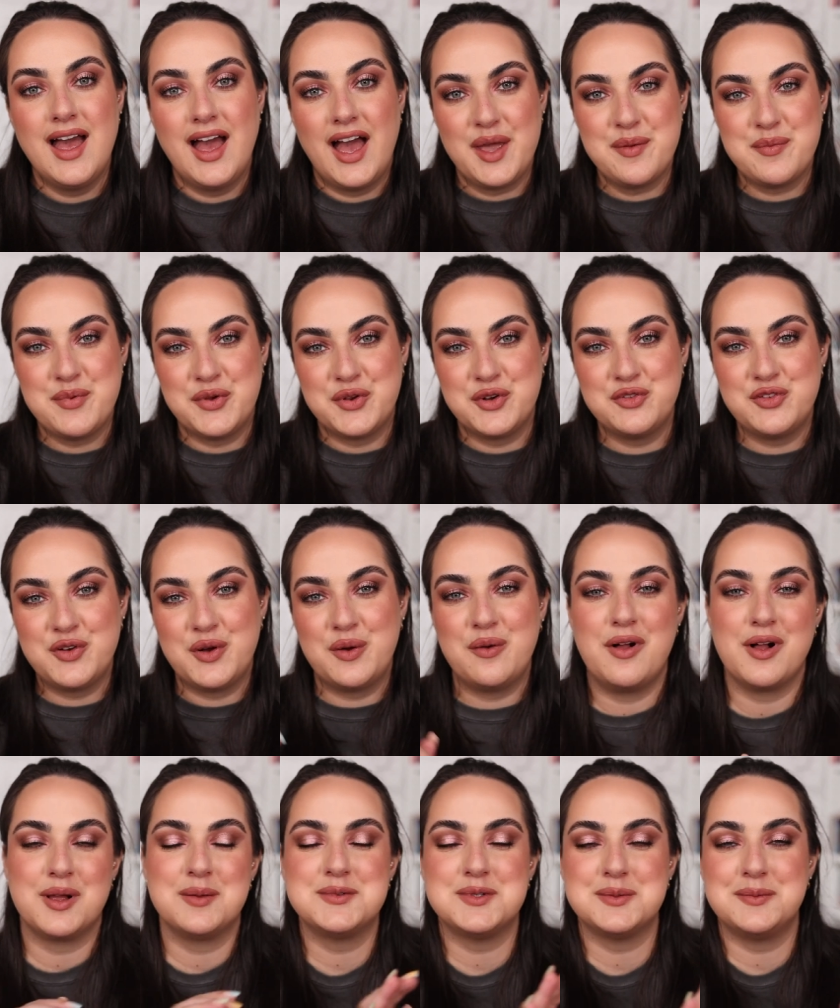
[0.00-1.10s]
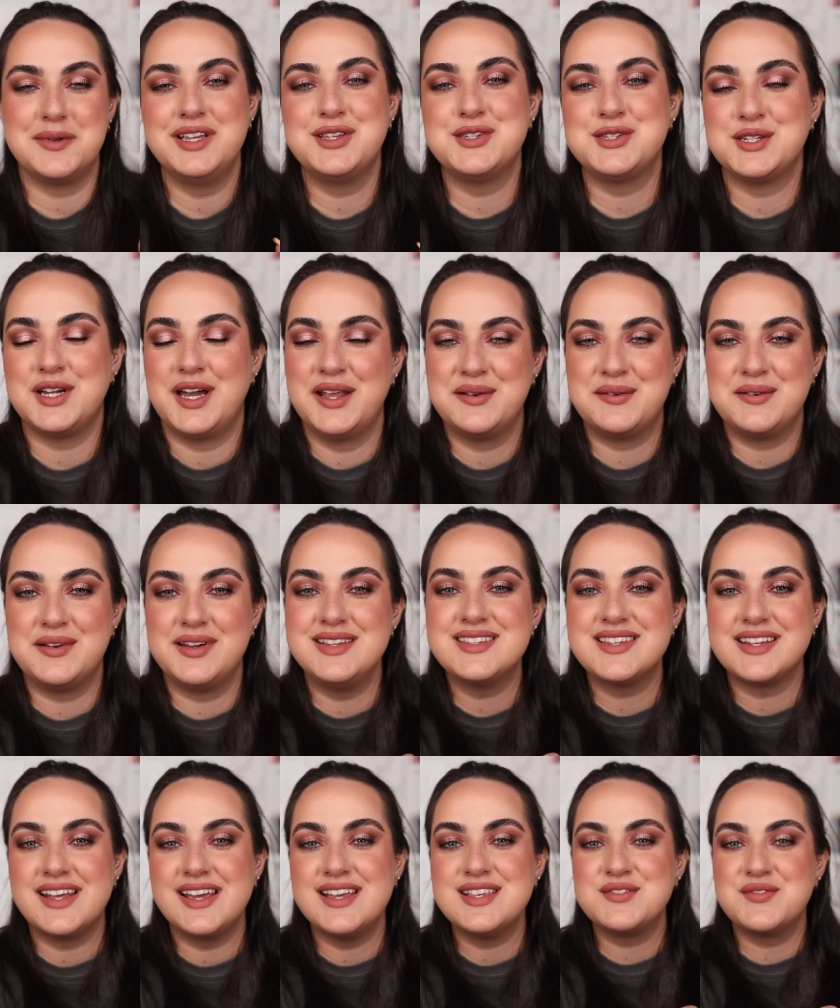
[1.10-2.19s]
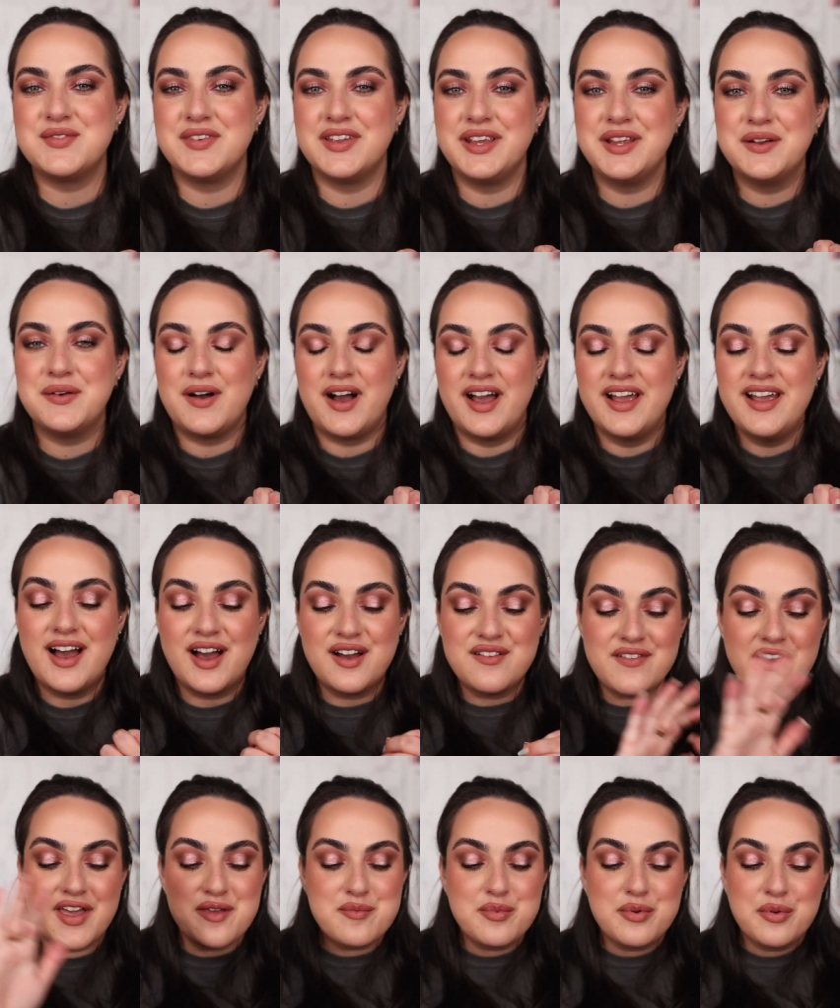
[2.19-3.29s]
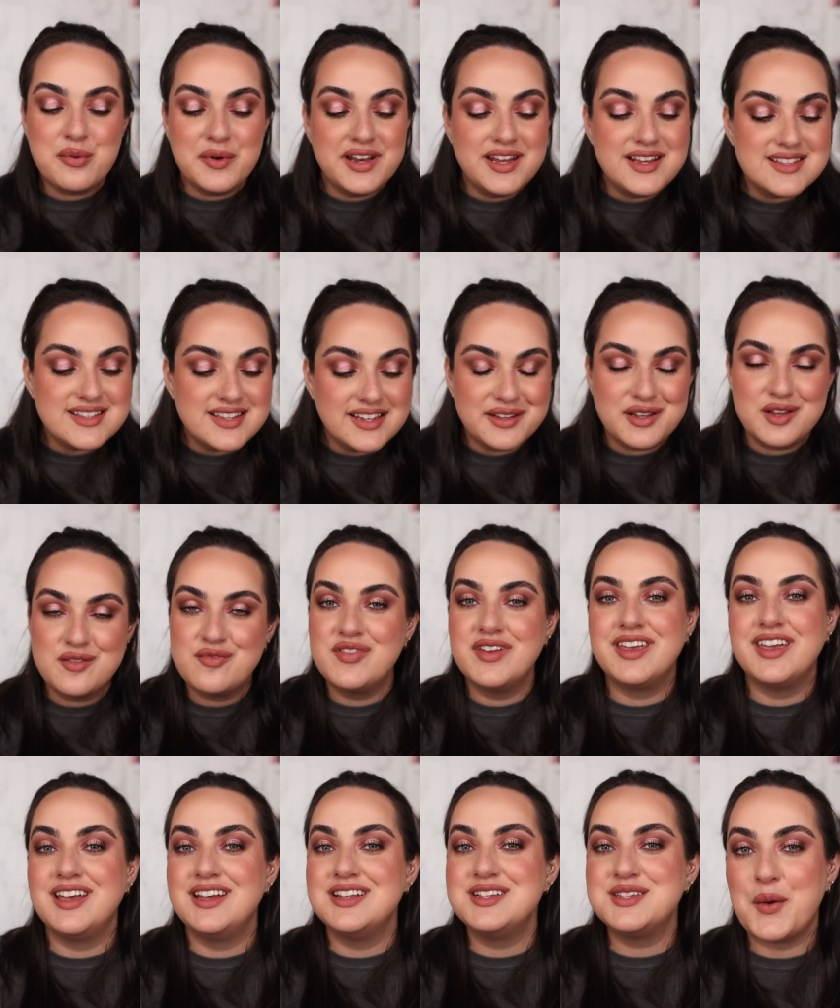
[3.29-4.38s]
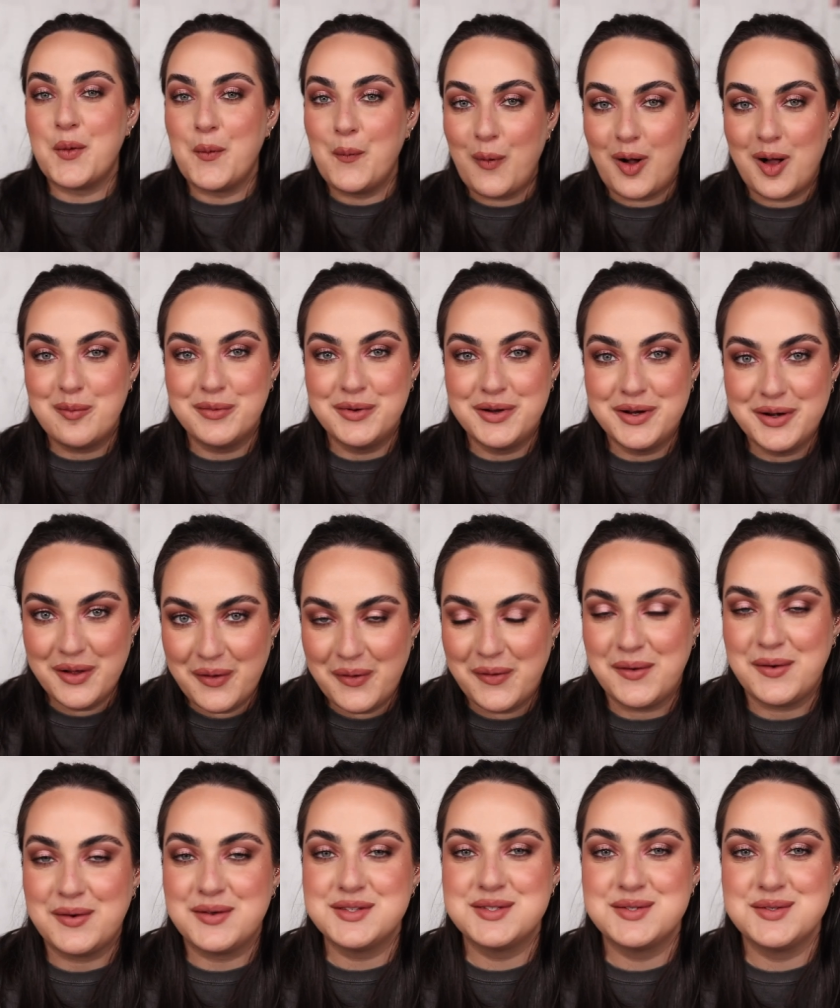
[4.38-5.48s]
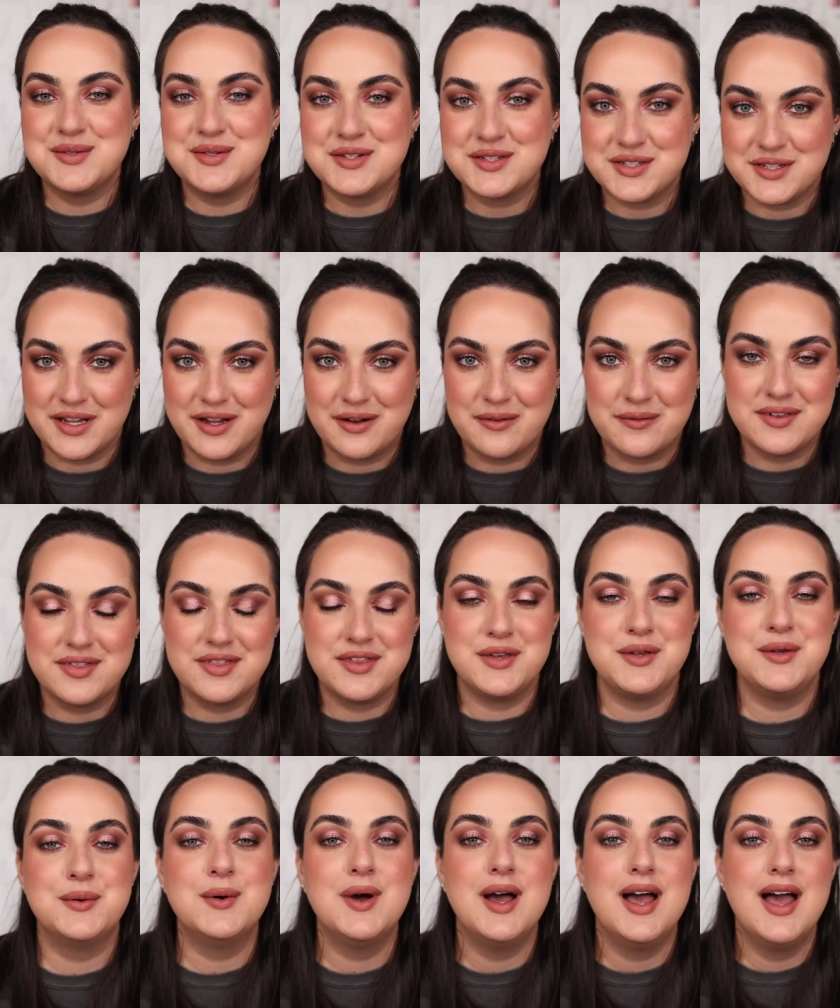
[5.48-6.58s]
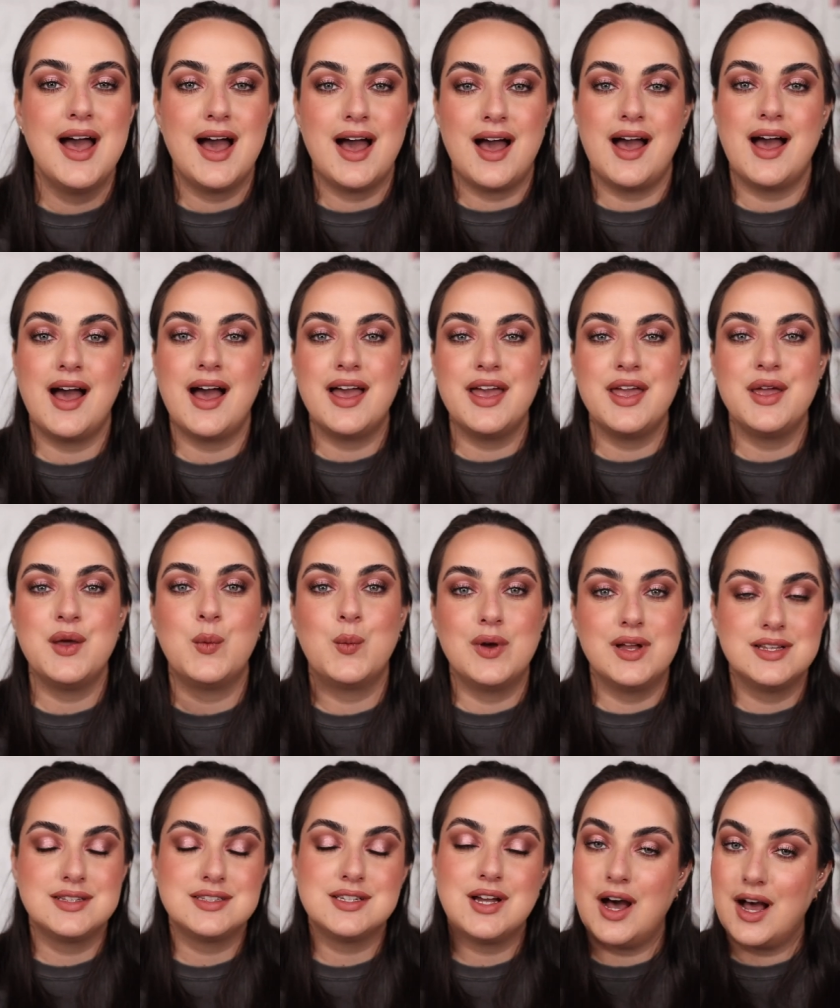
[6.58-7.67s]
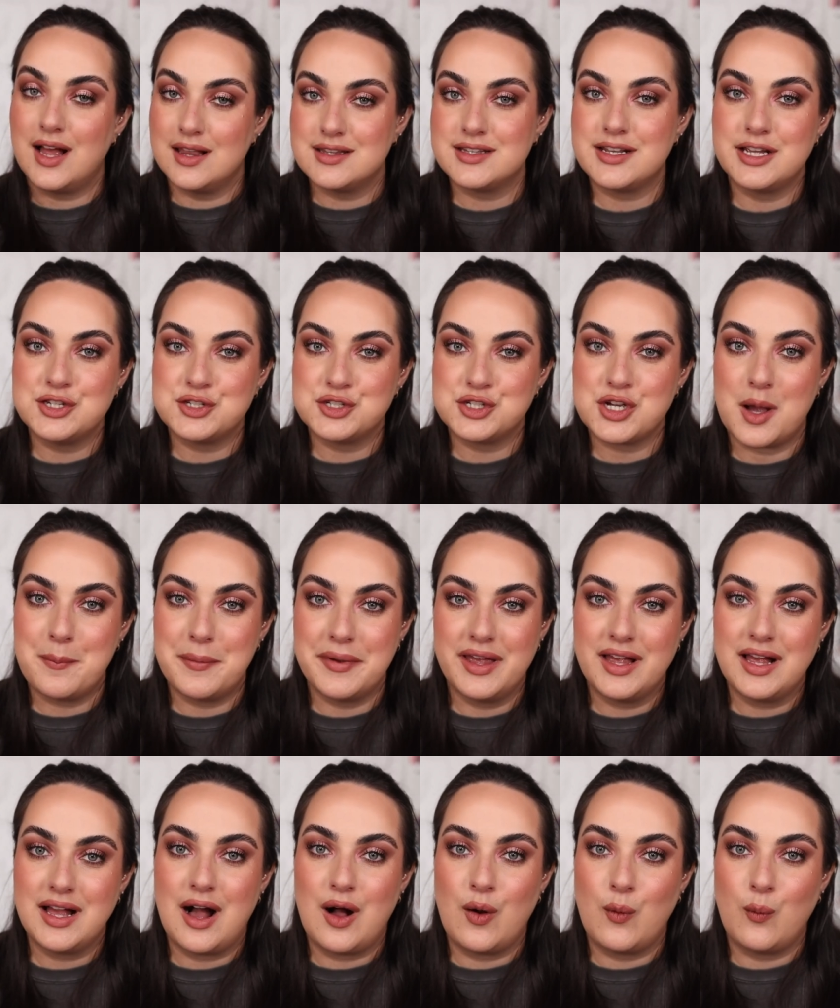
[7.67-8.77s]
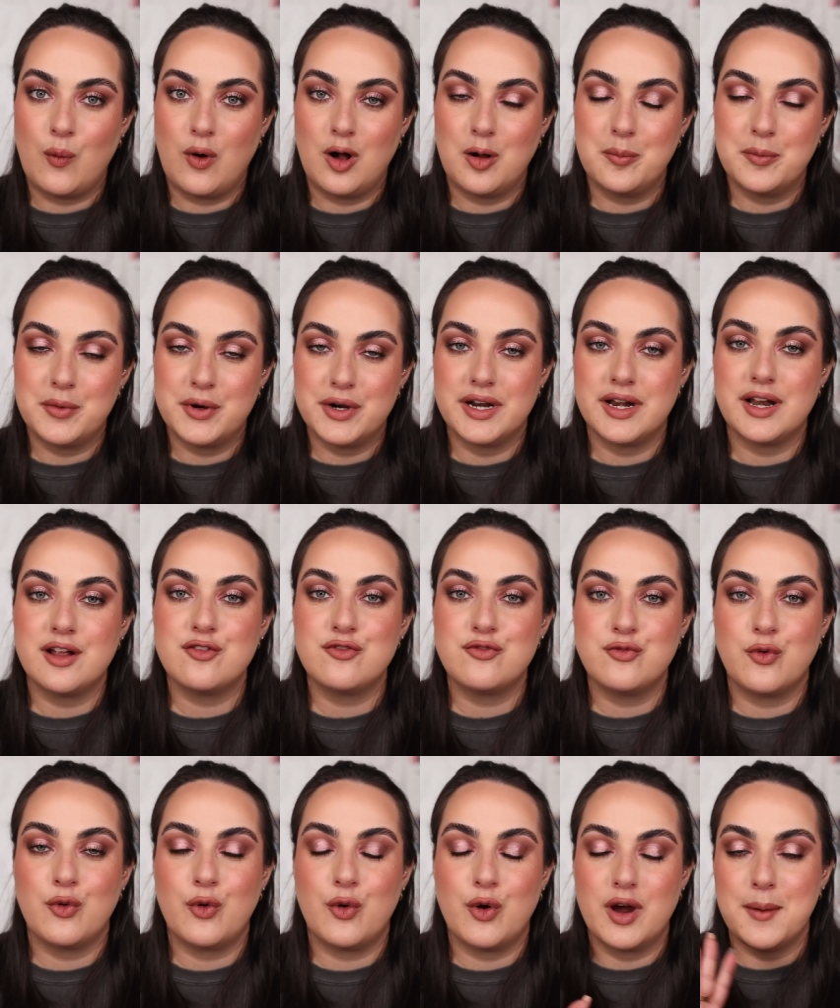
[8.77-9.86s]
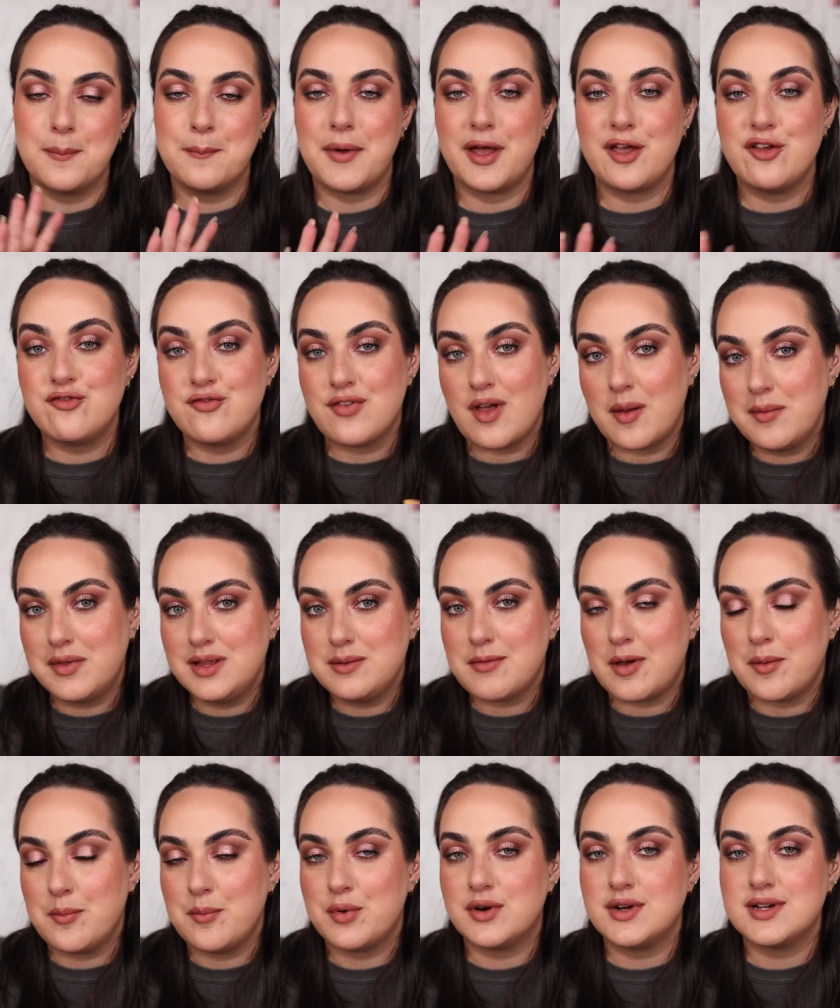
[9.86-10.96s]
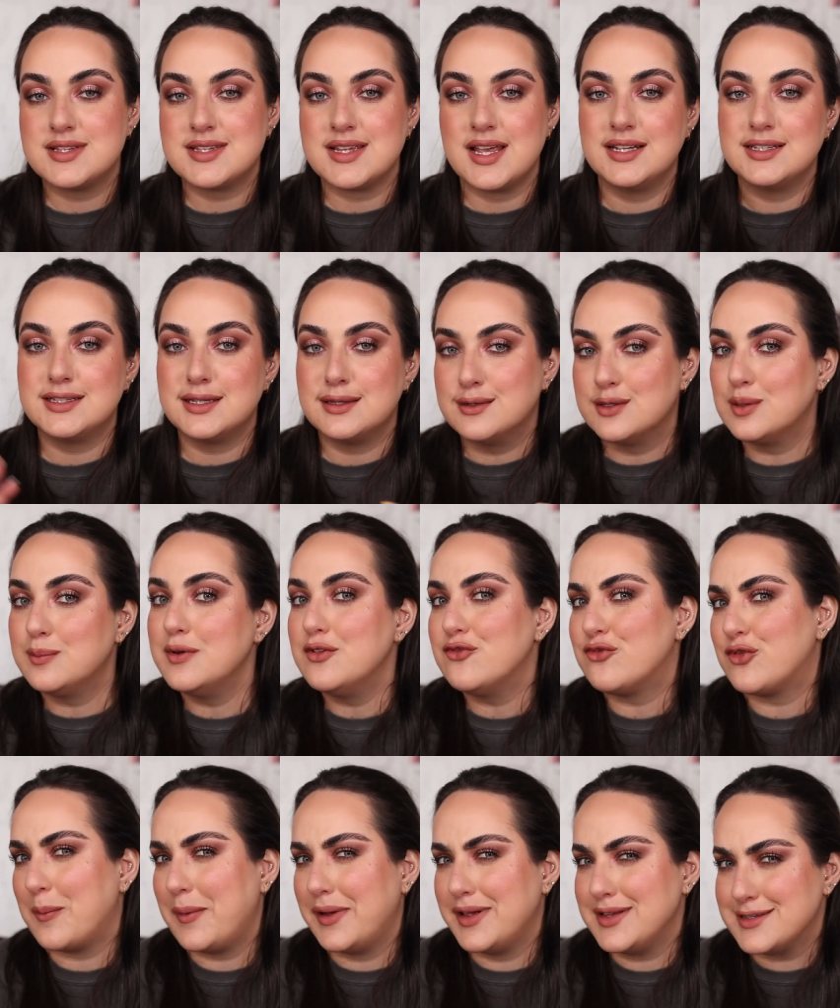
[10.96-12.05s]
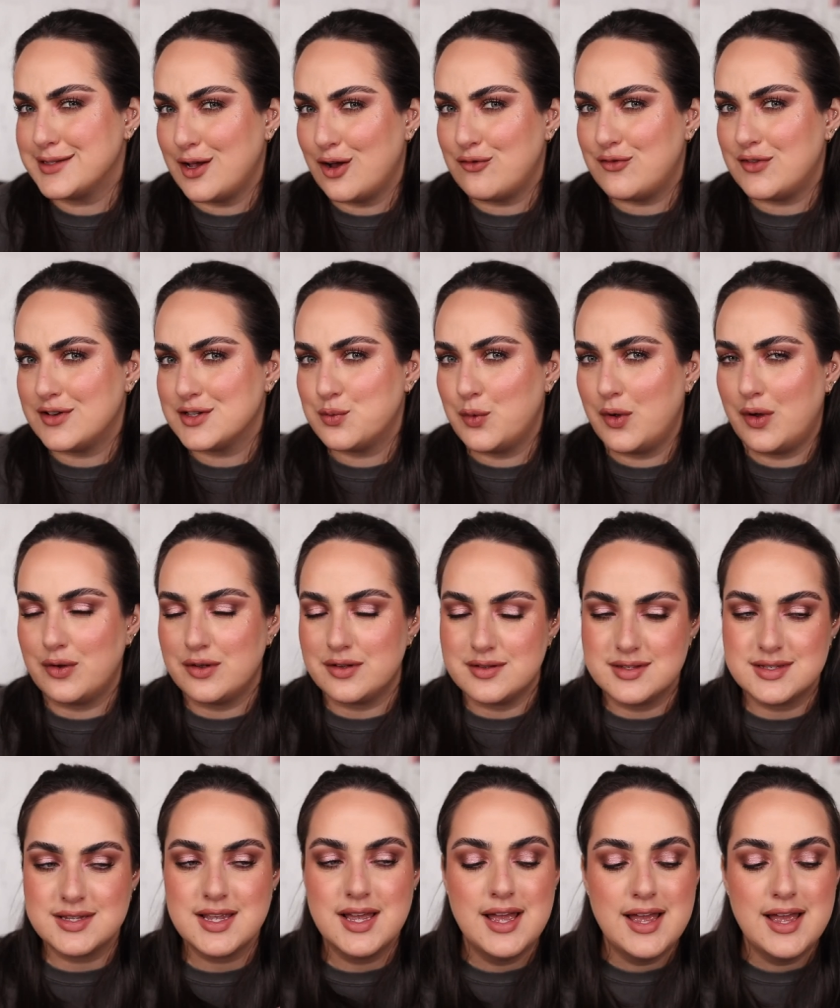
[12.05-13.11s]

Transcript: Hi beautiful, welcome to my channel. In today's video, I have a pretty significant Walmart haul to share with you. I went holiday shopping at Walmart for my family members and a little bit for myself as well because